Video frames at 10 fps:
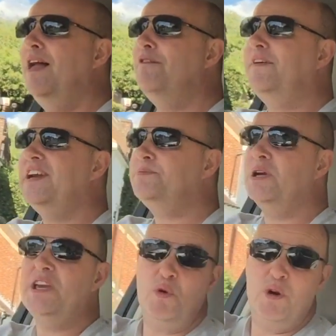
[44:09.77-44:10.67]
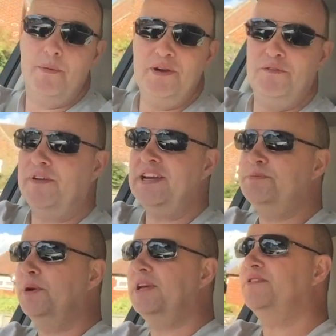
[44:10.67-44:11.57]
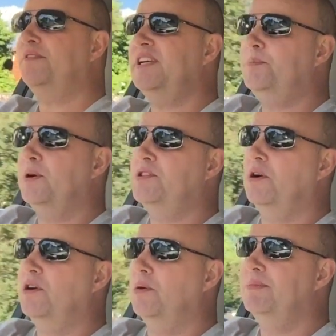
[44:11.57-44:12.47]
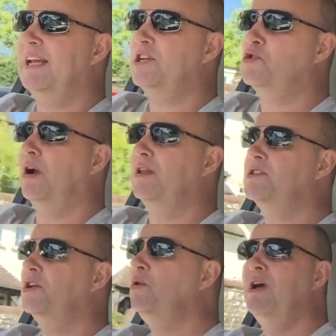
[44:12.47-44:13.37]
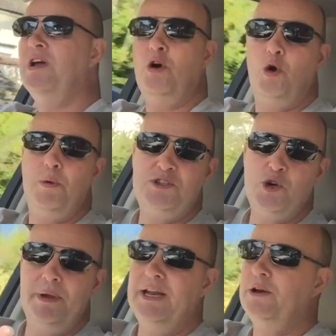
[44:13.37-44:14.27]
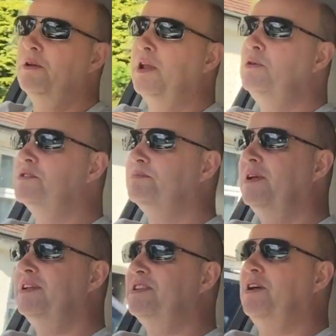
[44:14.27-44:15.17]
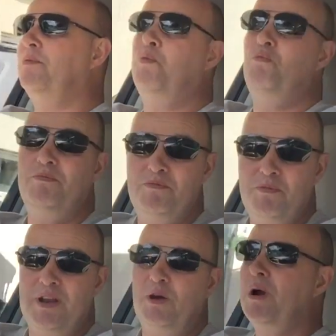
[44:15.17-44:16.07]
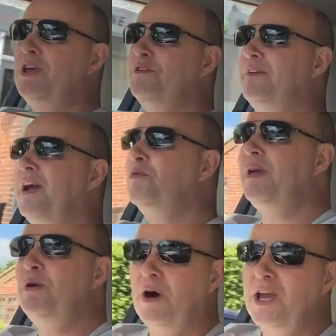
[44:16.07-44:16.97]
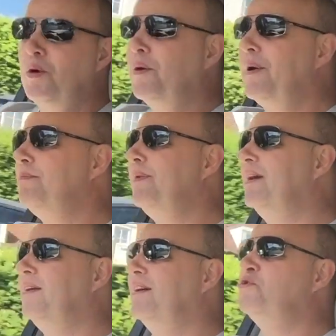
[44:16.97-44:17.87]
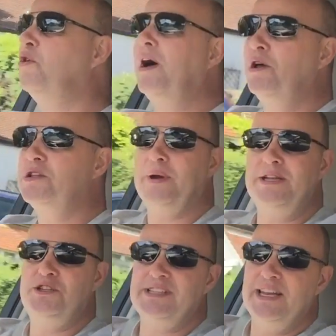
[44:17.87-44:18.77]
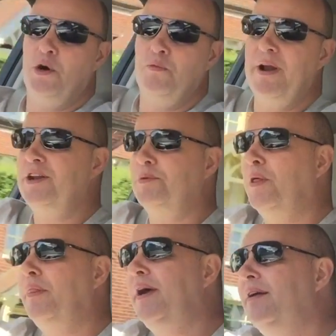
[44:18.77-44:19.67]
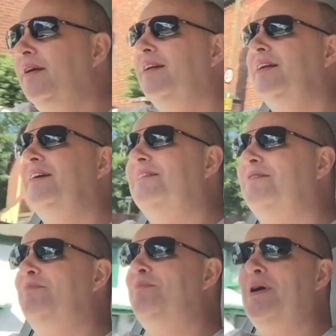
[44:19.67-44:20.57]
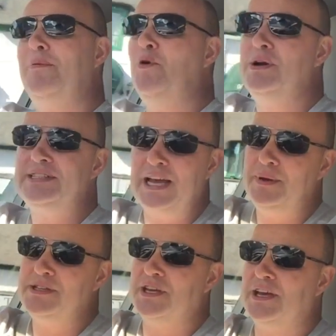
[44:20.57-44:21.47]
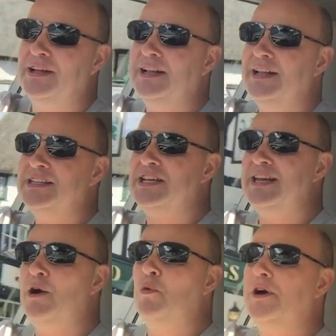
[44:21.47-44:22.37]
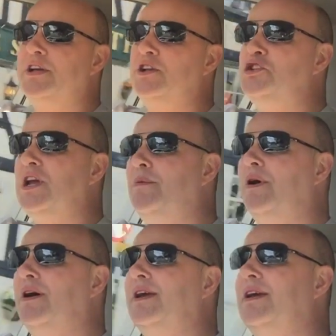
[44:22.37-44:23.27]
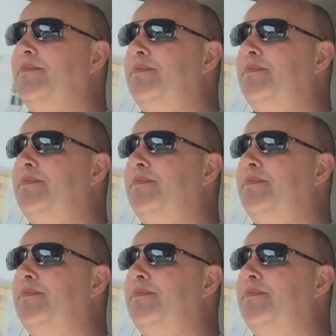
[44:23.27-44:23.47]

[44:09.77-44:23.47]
Facebook, if you want to be on Facebook, it's facebook.com/grant2. Always drop me a little note as to where you found me, why you want to add me, and I try not to add just any old random on there, but I'm always happy to network and share my